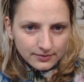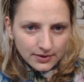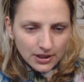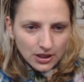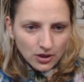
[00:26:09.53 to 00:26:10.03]

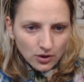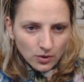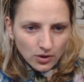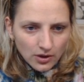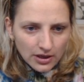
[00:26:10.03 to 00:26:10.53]
He
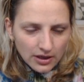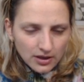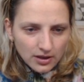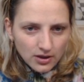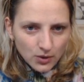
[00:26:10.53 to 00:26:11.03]

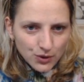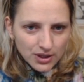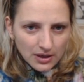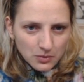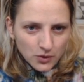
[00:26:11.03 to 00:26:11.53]
goes
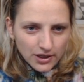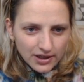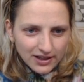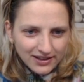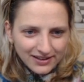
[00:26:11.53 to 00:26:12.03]
somewhere.
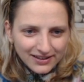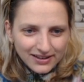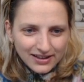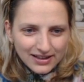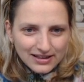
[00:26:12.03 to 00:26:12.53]

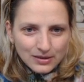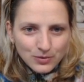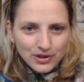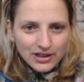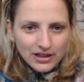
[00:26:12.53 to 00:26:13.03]

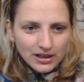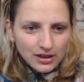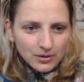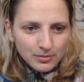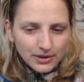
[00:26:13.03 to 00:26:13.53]
Somewhere
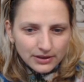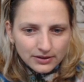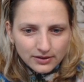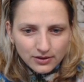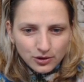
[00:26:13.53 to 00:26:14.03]
here, but
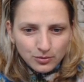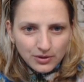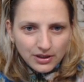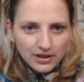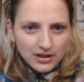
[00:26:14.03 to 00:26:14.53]
could
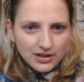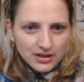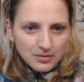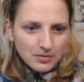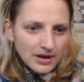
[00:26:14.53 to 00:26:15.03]
be
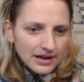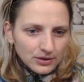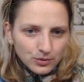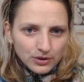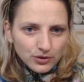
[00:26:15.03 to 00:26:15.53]
easy
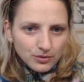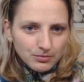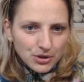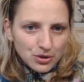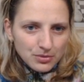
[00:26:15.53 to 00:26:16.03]
met with
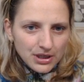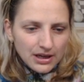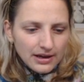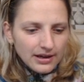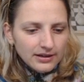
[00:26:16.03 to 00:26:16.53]
bishop
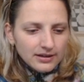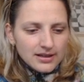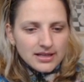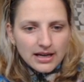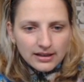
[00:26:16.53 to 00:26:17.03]
e8.
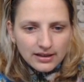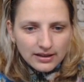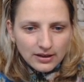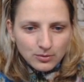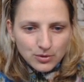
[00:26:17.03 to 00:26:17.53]
Exactly,
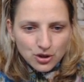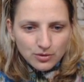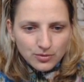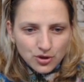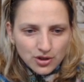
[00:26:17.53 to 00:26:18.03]
and now
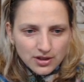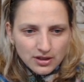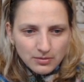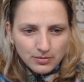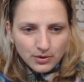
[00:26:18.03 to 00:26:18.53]
bishop just
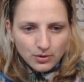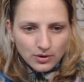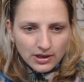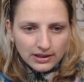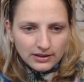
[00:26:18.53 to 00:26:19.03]
simple
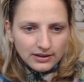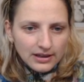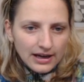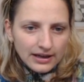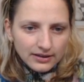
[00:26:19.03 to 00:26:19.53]
cut the
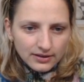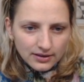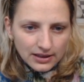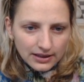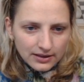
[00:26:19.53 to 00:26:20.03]
knight.
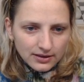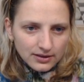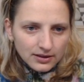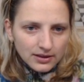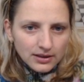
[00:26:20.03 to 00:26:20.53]
Like,
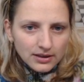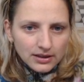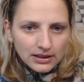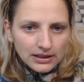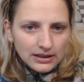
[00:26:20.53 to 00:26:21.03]

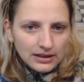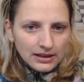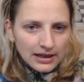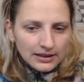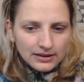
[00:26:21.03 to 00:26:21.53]

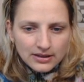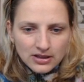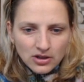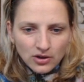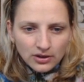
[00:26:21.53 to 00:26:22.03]
knight is
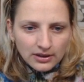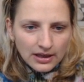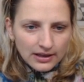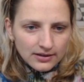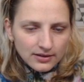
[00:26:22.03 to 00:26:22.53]
not that